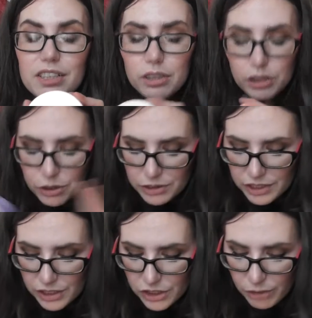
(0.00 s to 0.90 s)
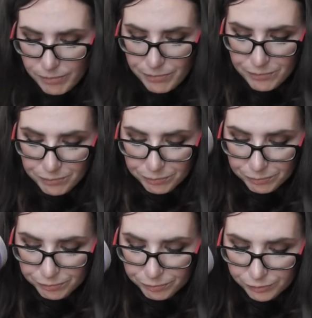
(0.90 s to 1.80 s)
deal of usage
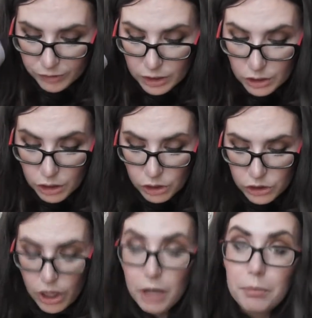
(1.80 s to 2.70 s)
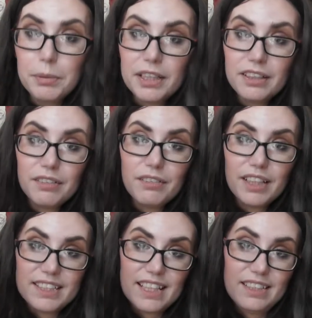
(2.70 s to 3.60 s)
so I'll be
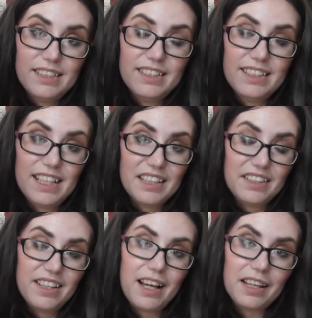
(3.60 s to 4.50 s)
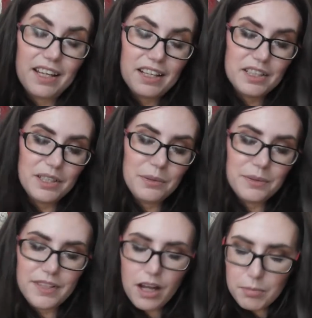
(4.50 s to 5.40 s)
excited to dig into that and get it
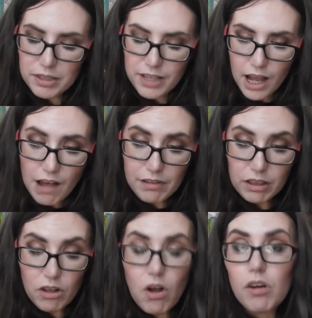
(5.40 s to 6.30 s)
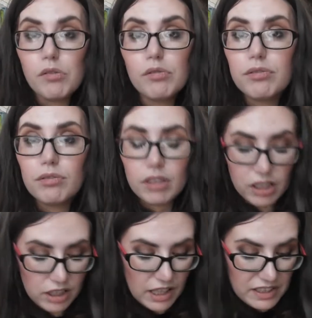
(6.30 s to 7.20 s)
used up because I have a lot of
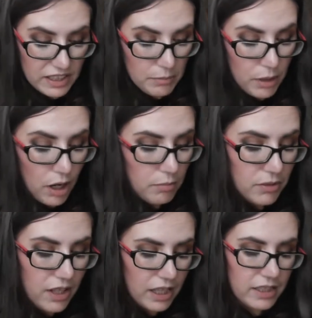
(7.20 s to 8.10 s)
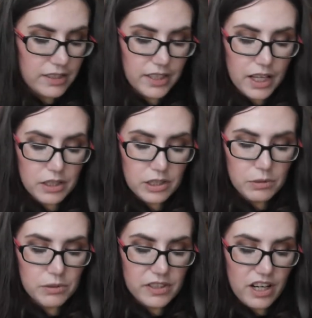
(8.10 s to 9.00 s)
cleansing balms that I need to get
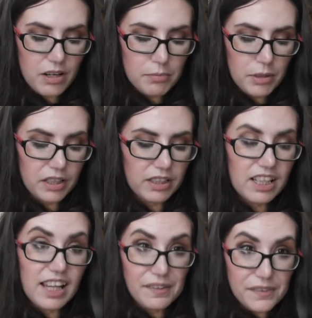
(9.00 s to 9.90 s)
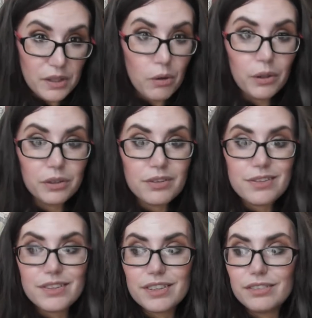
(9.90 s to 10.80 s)
used up and cleansing
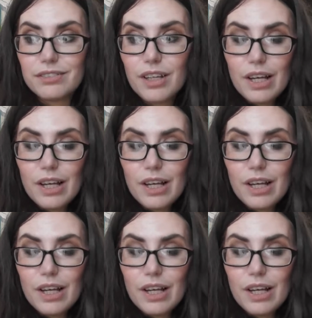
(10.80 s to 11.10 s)
oils and